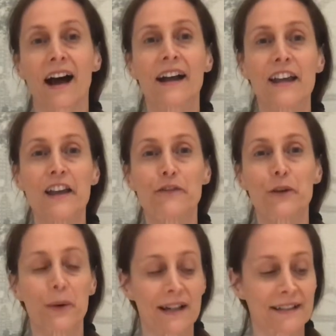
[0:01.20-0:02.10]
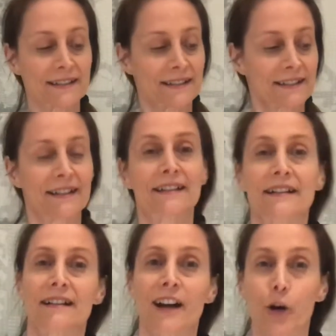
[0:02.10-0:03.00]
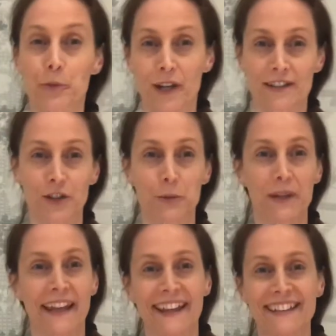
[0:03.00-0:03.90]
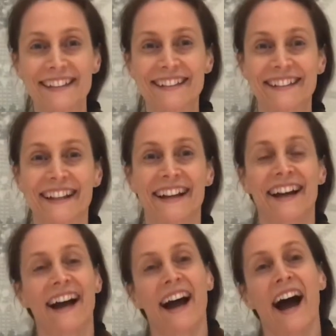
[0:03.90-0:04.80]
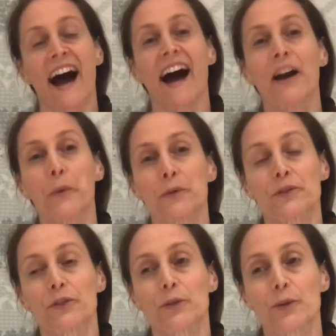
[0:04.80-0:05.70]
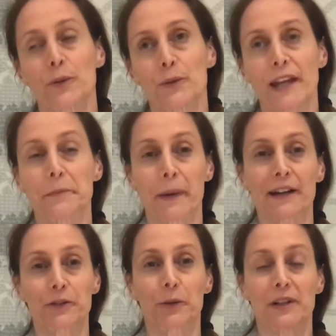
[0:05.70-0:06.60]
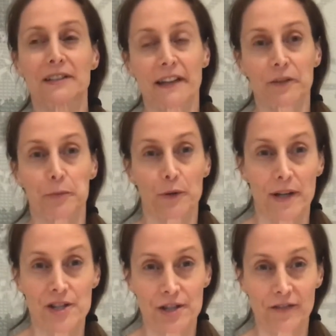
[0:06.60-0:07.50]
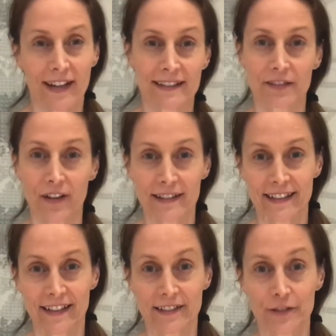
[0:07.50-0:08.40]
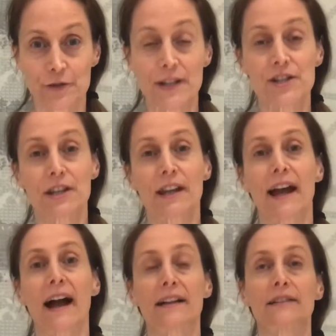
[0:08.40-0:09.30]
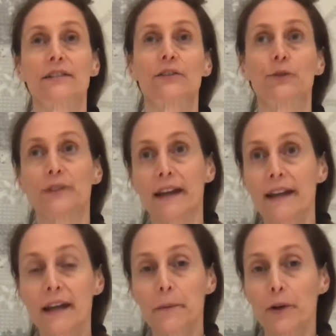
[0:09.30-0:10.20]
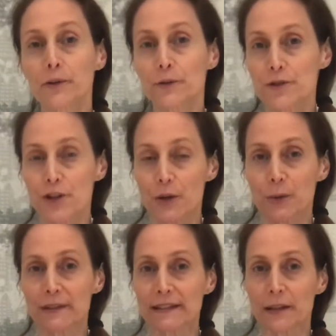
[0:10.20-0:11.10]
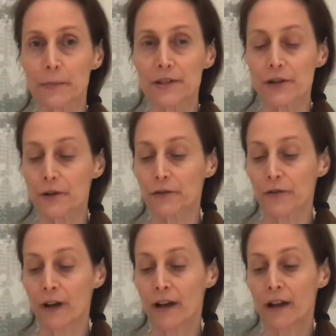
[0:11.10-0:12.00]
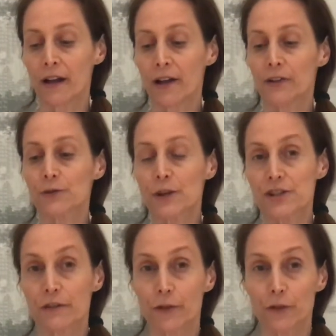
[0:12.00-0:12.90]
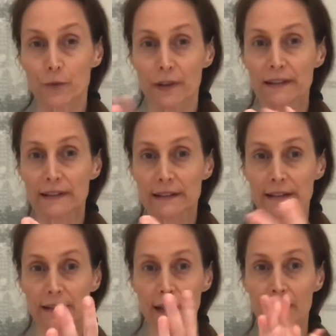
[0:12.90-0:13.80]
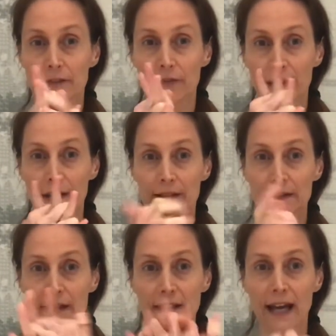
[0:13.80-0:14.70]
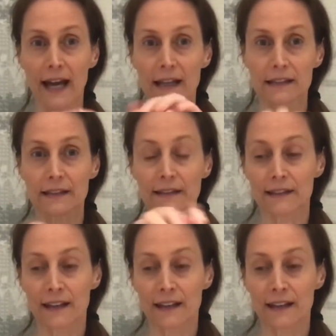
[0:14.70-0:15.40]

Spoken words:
Hi everyone, I hope you had a good weekend. I want to get back to our little exploration of active isolated stretching, and today I'm going to show you a snippet of stretching for the wrists and the fingers and the hands.